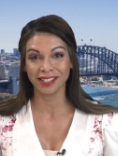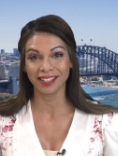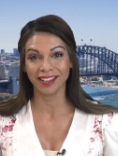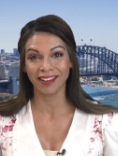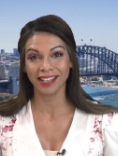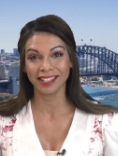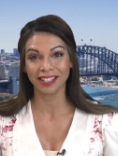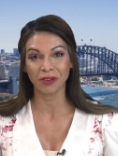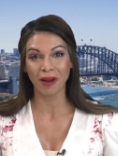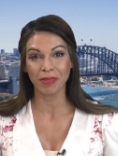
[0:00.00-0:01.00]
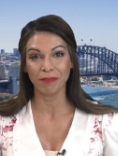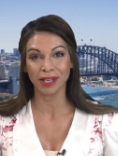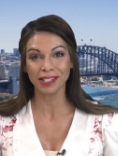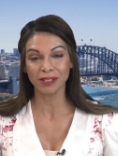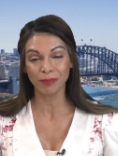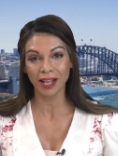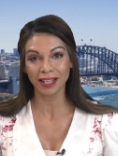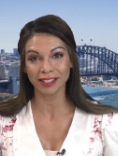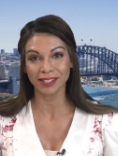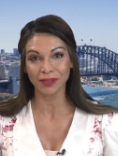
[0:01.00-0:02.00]
and eyeing to grab the best
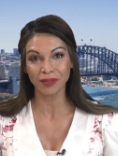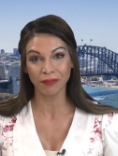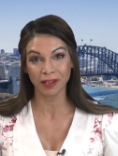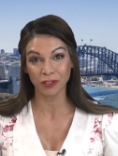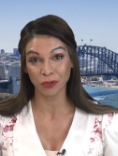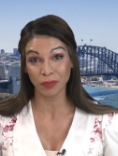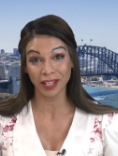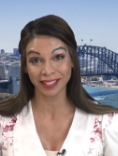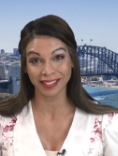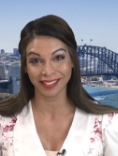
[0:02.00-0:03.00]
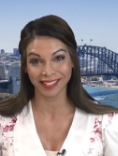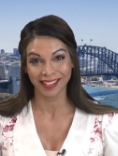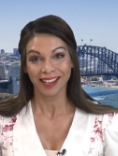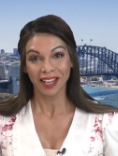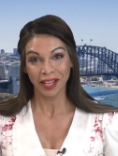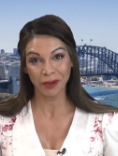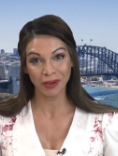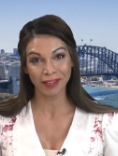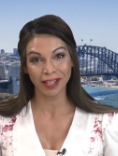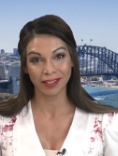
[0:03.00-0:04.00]
bargains on the financial markets.
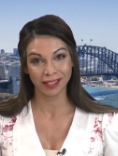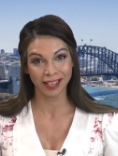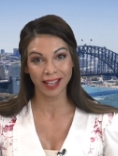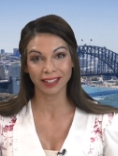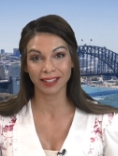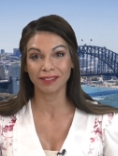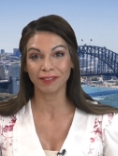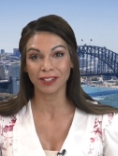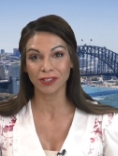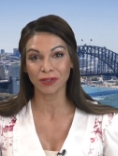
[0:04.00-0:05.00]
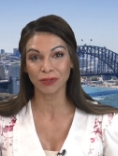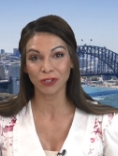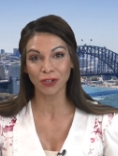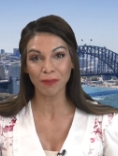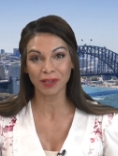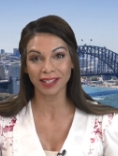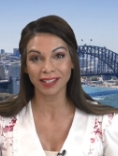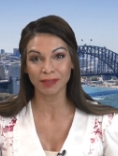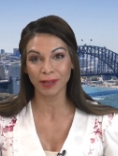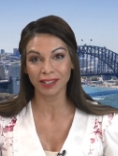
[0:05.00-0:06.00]
However, unlike conventional shopping,
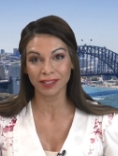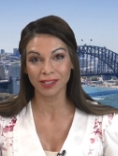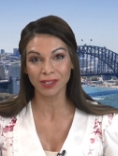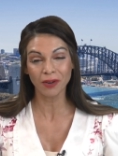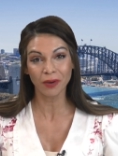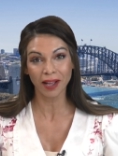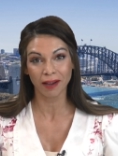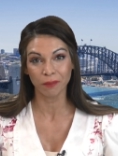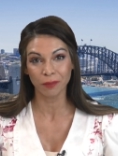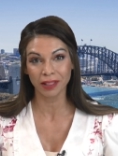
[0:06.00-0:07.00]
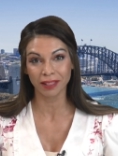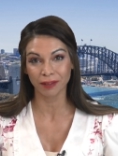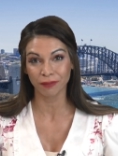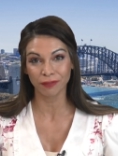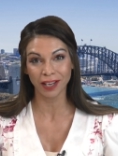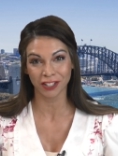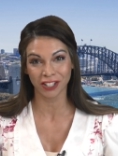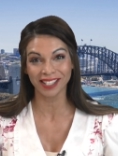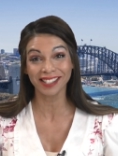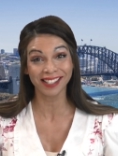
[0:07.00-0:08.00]
these bargains do not come with the
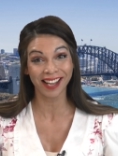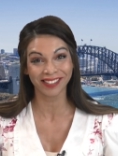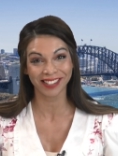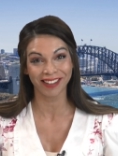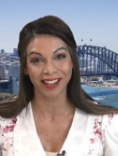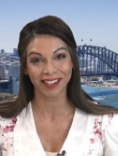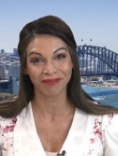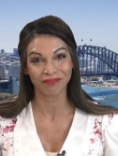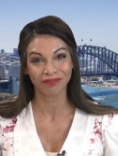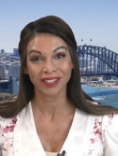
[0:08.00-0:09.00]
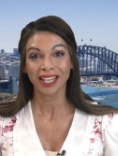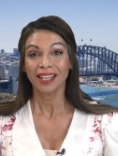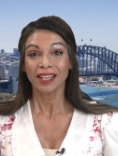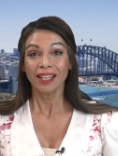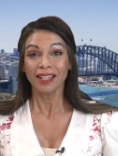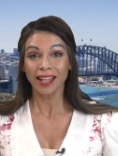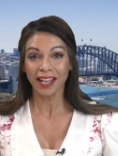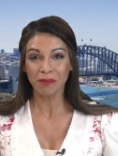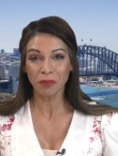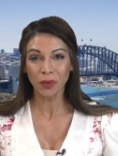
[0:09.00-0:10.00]
flashy sale sign.
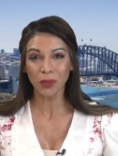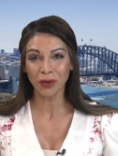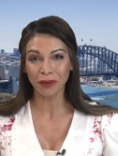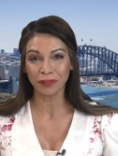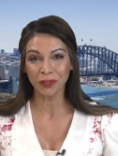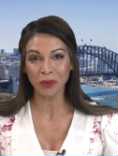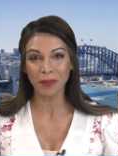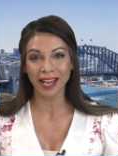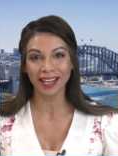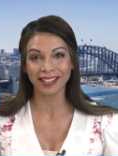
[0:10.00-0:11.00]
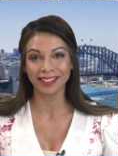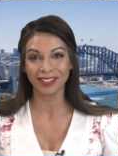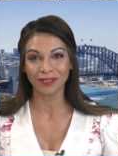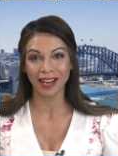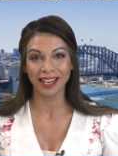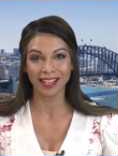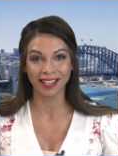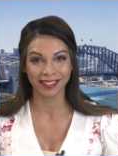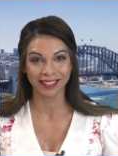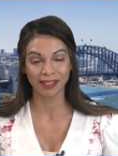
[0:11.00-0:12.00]
They more often remain under the
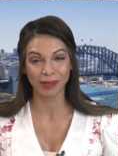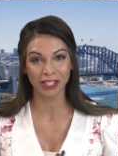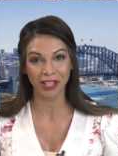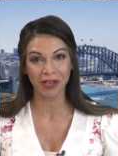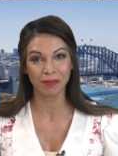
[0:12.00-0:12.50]
radar to be cherry